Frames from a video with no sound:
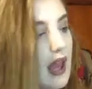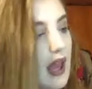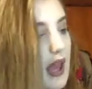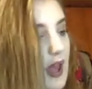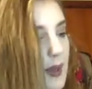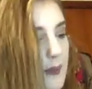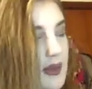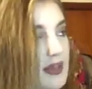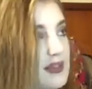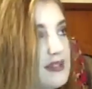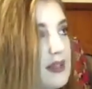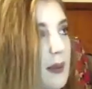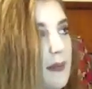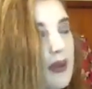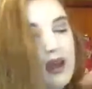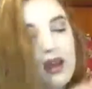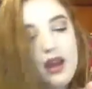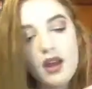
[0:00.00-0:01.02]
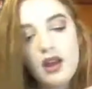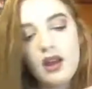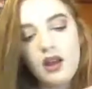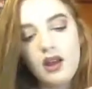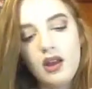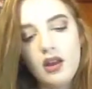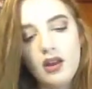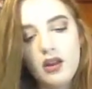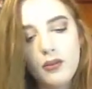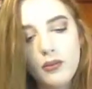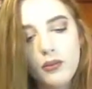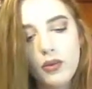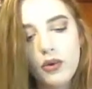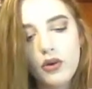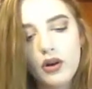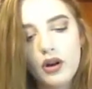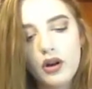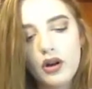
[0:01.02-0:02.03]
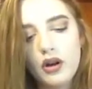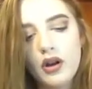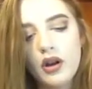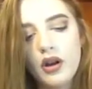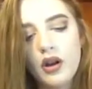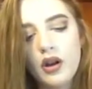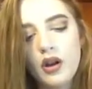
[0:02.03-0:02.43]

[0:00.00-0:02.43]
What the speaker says: It's a bit more